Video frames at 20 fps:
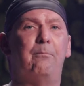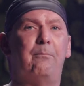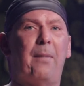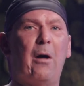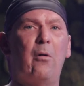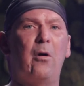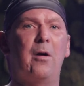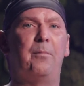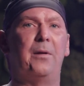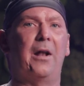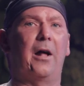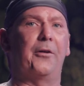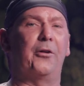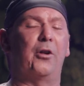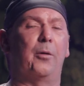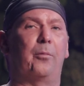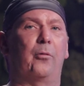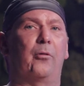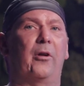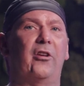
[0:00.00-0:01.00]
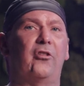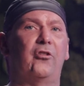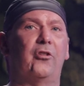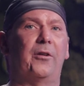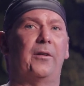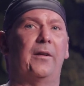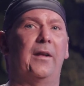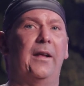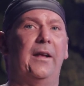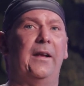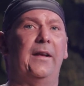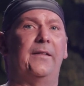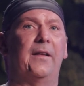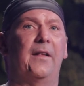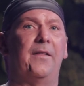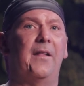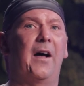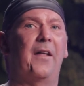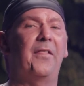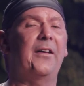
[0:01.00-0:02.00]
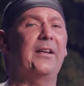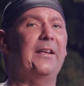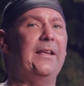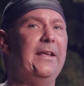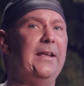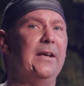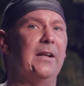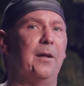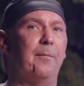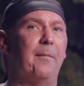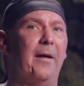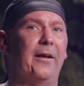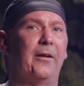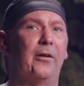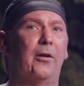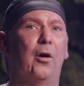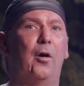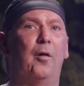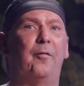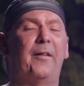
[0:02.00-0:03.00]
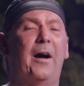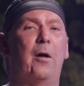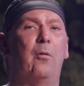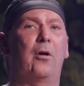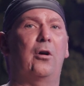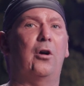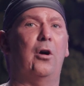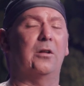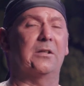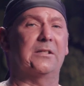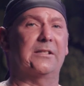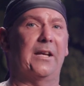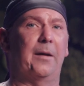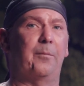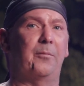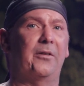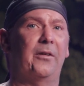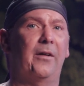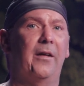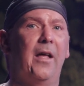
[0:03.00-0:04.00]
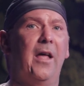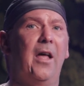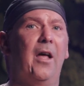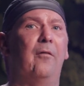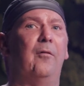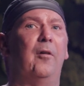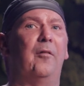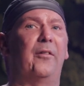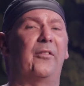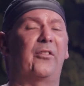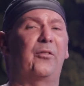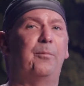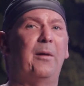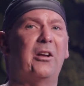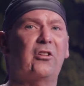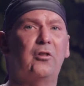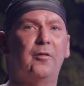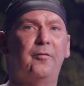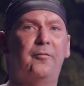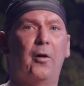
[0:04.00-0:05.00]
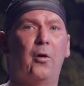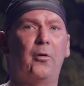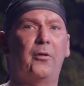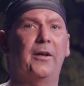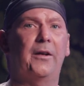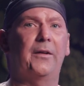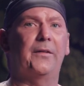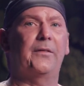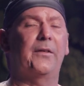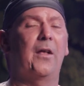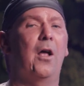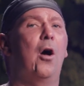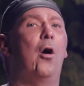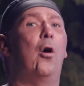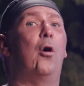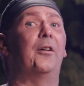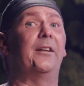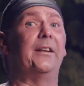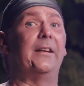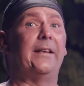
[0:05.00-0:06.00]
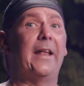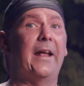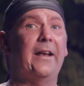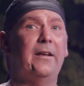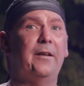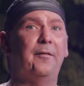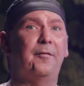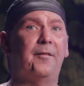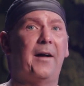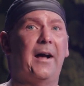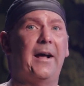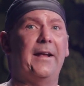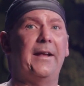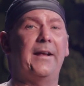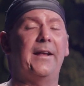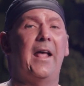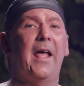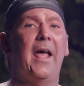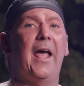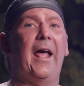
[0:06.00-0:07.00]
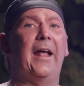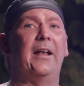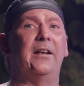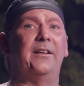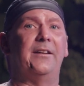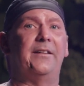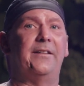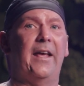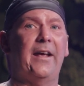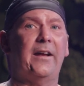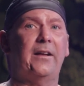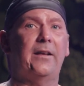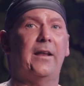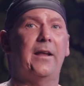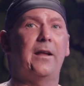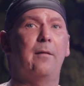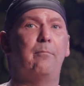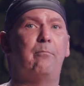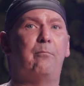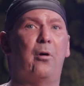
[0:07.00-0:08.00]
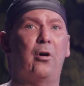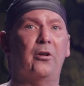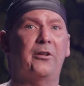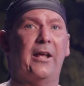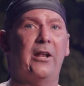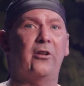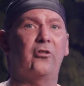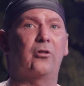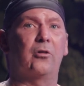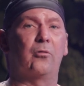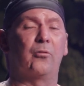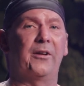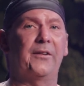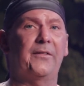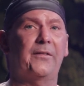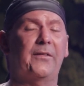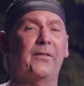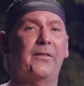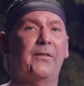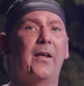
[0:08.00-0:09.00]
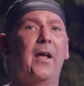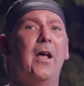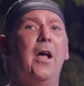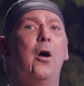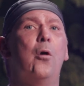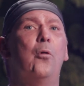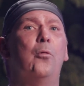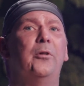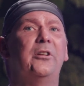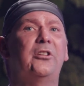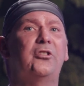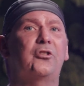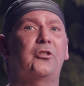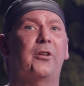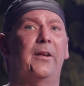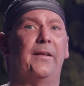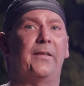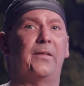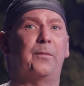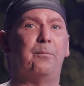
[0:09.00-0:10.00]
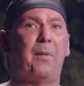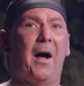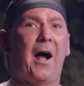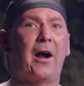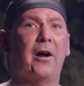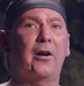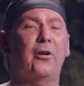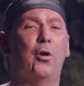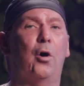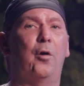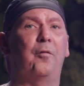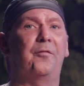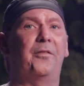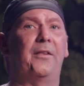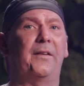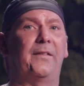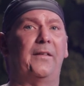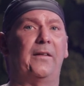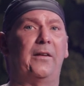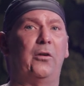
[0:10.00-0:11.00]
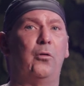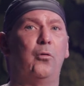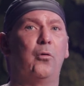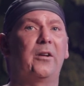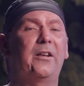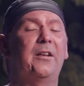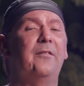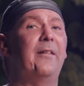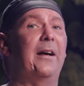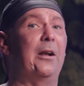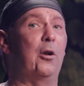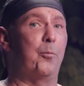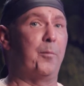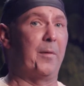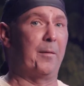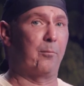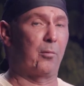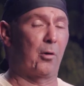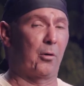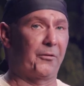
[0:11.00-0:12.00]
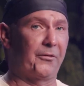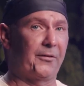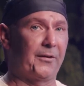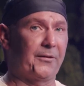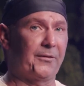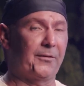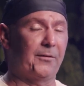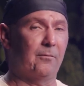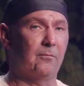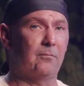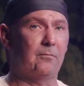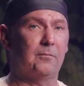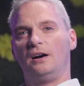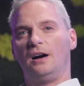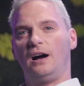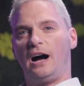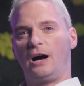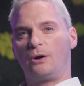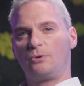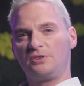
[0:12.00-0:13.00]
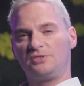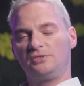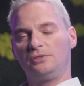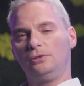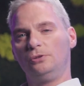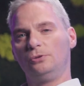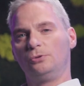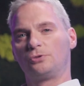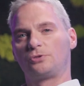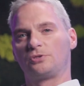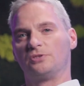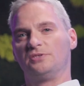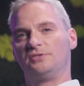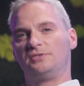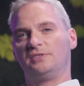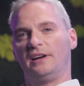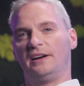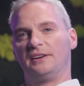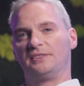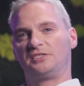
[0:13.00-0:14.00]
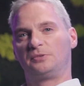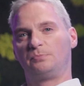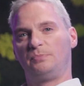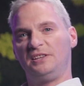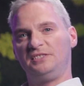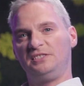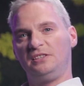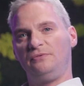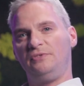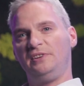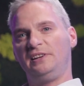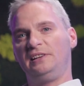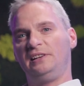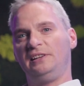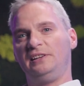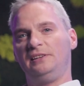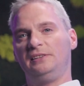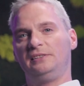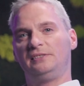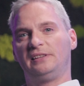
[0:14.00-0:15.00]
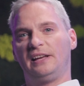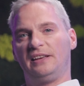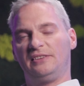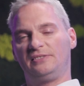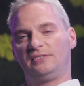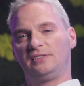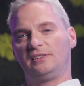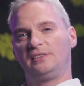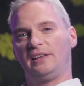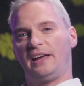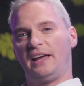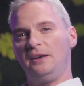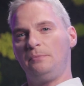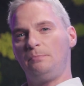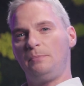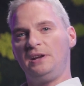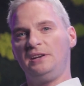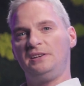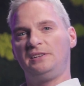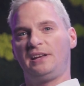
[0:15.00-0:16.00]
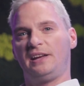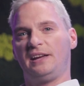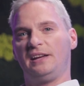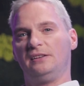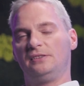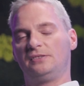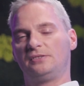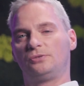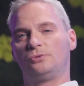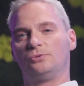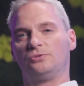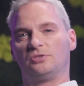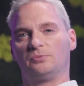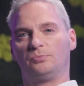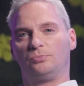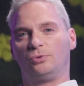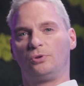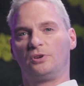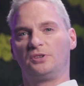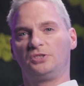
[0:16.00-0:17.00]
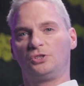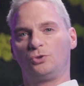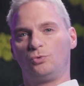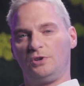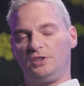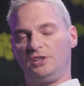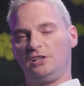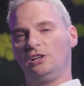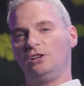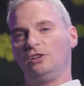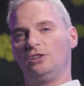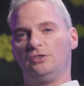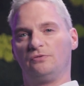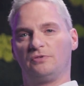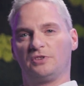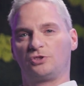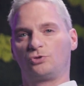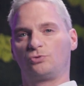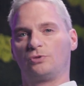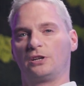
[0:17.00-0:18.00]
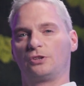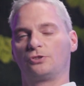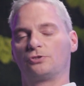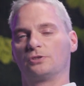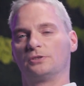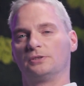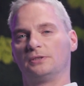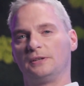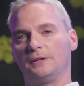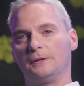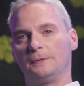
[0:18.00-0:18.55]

Power plant operation is another key element of our concept, with a special focus on identifying and detecting potential risks, which is part of the secure development process. Our solutions are specifically tested and maintained to support critical infrastructure.